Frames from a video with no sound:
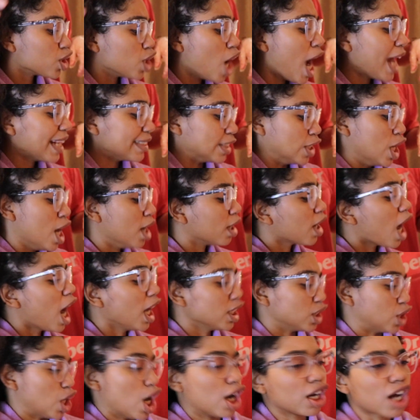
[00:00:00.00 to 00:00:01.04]
goddamn,
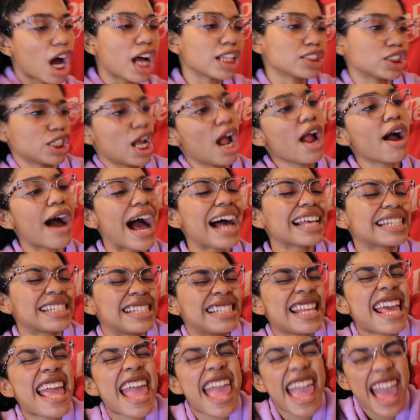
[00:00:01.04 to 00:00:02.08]
goddamn, goddamn. I
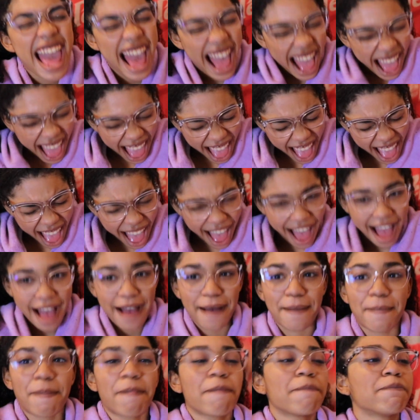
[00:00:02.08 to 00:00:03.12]
said,
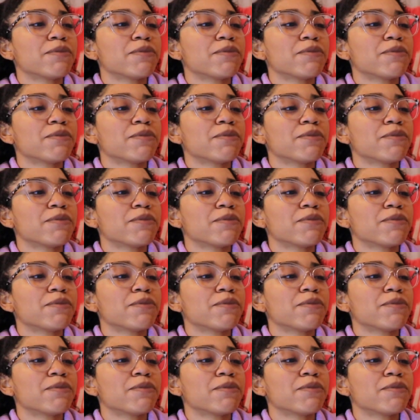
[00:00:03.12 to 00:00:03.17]
ah!